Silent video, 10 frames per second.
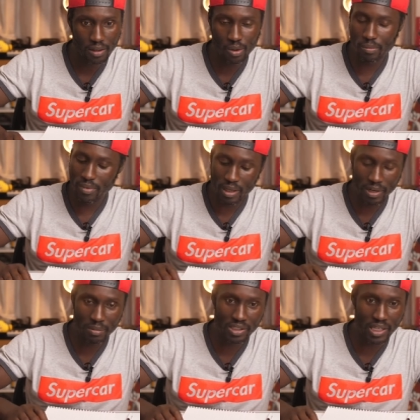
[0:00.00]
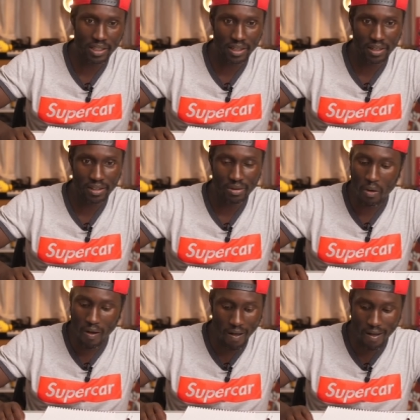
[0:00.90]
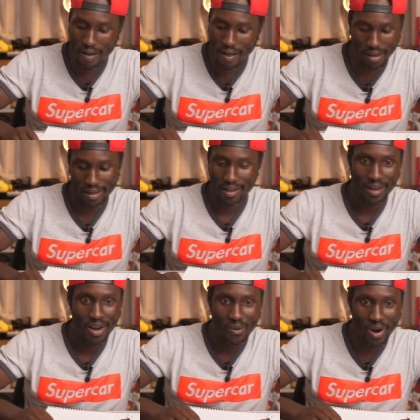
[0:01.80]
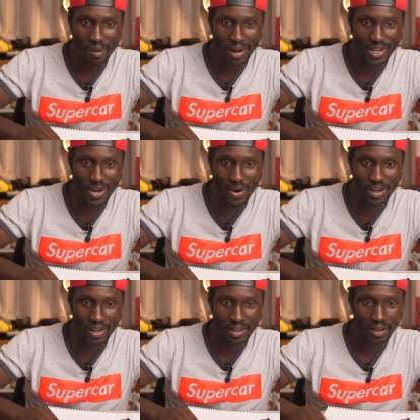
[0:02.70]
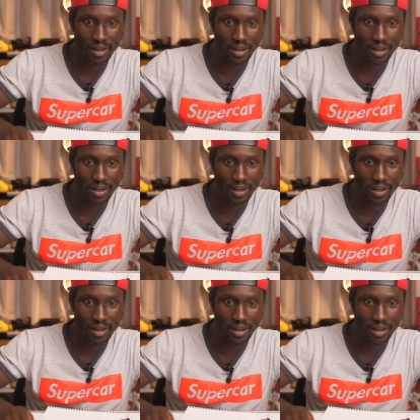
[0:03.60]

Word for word: Oh, I made a mistake there. Uh, what am I doing?